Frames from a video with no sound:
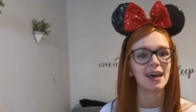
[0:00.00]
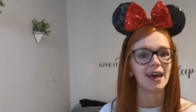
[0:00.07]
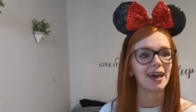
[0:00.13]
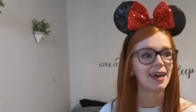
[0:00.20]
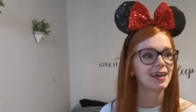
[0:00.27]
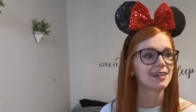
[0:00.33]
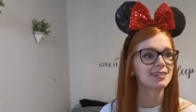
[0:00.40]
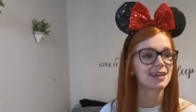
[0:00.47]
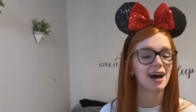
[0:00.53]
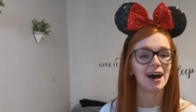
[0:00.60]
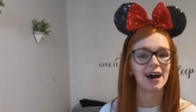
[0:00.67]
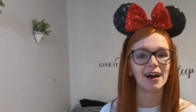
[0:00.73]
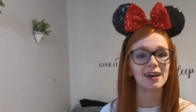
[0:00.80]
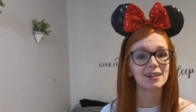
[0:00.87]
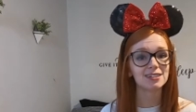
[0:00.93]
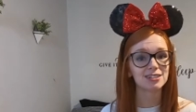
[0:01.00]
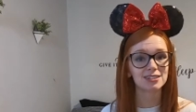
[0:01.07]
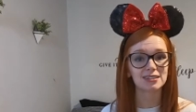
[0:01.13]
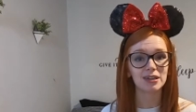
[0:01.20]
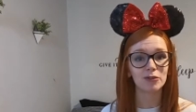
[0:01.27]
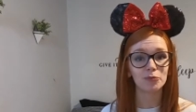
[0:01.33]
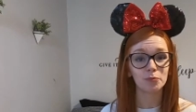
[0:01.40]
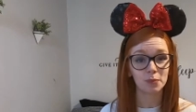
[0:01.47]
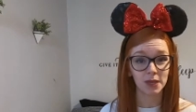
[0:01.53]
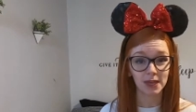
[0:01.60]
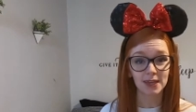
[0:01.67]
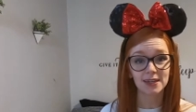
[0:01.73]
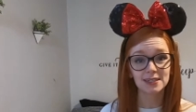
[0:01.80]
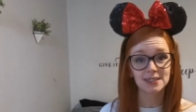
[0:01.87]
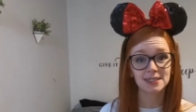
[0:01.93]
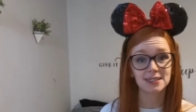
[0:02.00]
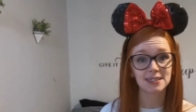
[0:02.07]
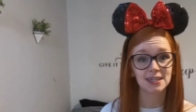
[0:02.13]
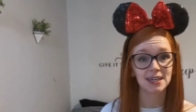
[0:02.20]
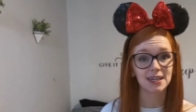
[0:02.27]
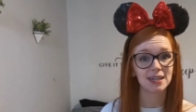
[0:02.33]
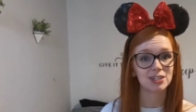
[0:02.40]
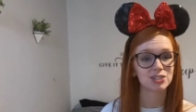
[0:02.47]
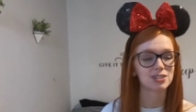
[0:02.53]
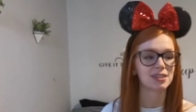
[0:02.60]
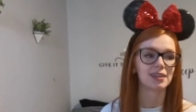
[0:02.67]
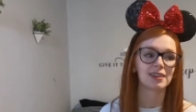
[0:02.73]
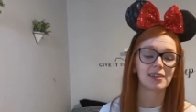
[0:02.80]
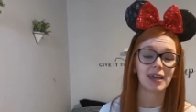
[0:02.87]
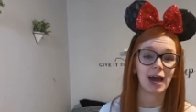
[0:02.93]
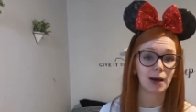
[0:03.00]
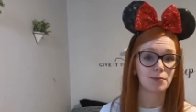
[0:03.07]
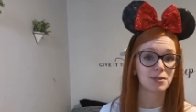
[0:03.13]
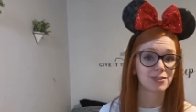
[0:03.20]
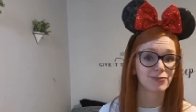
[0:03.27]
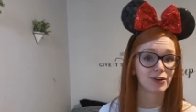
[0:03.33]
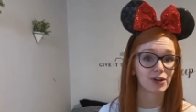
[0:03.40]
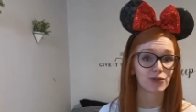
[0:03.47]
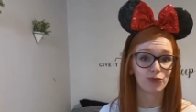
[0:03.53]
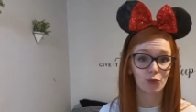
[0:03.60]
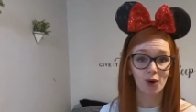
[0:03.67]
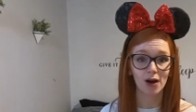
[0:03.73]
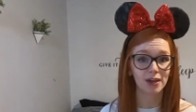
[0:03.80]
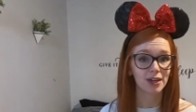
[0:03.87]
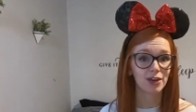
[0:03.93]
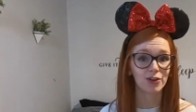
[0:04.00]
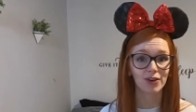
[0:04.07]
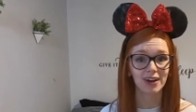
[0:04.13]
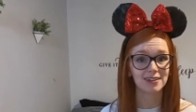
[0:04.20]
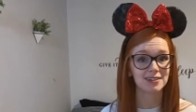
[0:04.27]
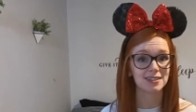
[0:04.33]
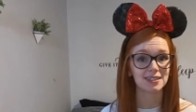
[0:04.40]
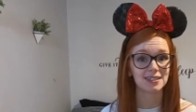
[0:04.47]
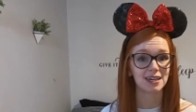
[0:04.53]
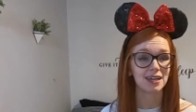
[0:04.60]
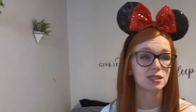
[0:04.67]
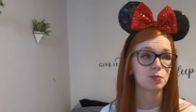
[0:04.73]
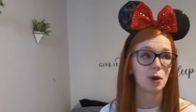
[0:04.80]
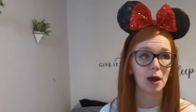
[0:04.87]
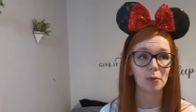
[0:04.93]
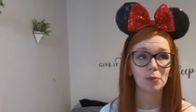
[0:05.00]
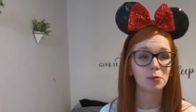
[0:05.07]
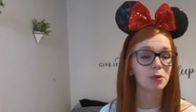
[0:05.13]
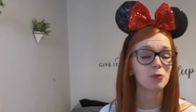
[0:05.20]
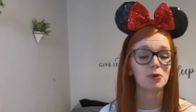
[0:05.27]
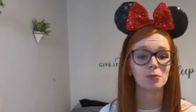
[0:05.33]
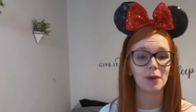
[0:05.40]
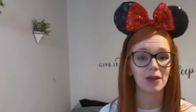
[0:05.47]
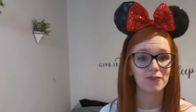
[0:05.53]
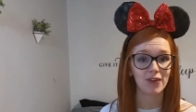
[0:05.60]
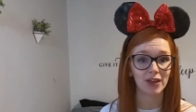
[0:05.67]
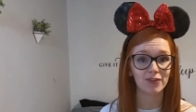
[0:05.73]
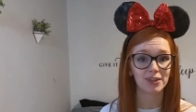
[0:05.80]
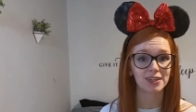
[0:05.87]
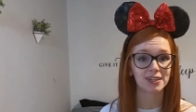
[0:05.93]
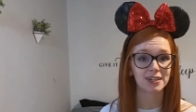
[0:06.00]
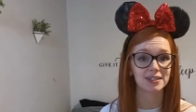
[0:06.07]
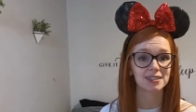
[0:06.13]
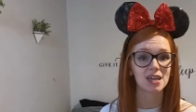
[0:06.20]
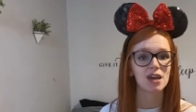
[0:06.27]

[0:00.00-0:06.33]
And I just love being at Disney and just like the atmosphere of walking around Disney. It's probably one of my favorite things.